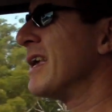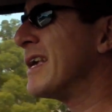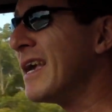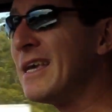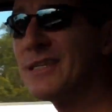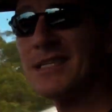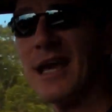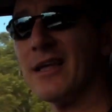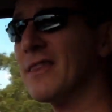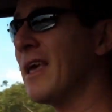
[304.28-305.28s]
geeks
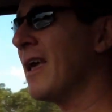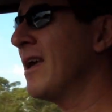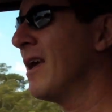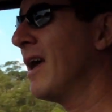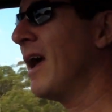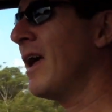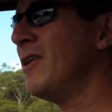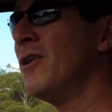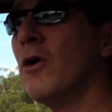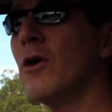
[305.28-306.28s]
out there
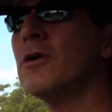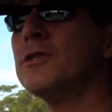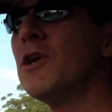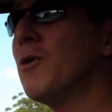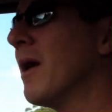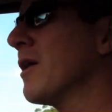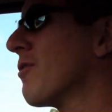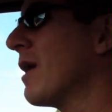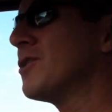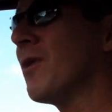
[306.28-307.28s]
and nerds who are
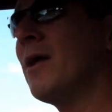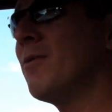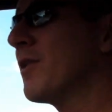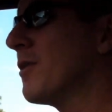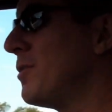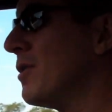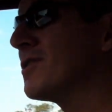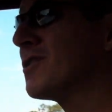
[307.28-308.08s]
graduating with computer